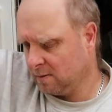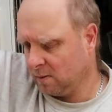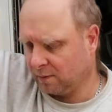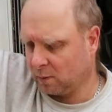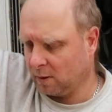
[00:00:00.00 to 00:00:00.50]

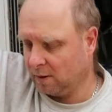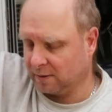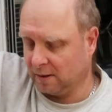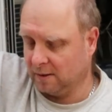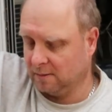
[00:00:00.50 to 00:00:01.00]
Well, the
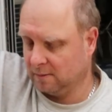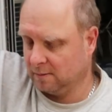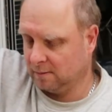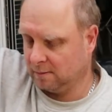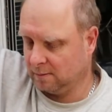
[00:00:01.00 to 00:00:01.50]
wires are
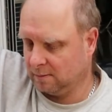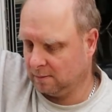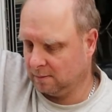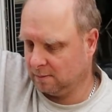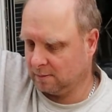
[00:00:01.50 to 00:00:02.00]

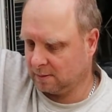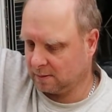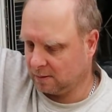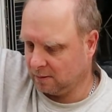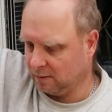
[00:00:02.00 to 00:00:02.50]

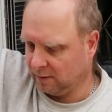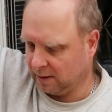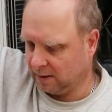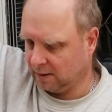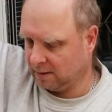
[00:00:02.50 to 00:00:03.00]

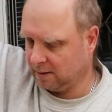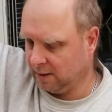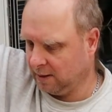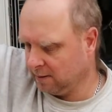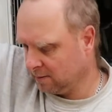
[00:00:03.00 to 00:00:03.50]
already
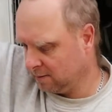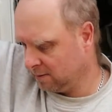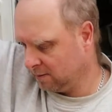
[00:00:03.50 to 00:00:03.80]
in.